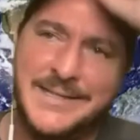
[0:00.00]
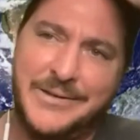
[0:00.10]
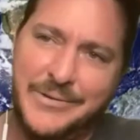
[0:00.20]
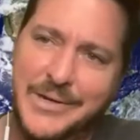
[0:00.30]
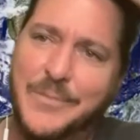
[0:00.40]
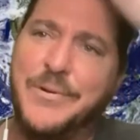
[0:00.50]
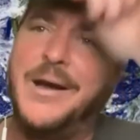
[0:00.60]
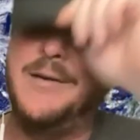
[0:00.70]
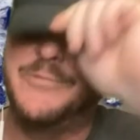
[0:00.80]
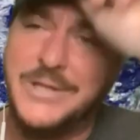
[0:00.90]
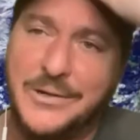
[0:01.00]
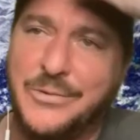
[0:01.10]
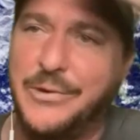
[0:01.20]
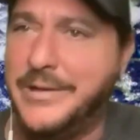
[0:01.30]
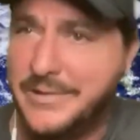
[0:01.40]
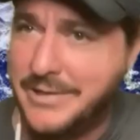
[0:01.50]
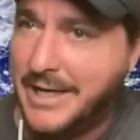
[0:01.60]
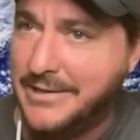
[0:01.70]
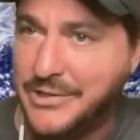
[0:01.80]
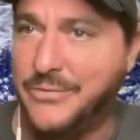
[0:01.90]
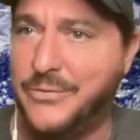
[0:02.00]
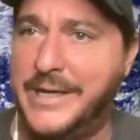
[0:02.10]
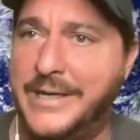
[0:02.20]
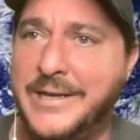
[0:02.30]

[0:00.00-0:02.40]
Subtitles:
it's the real problem with their $300 a week.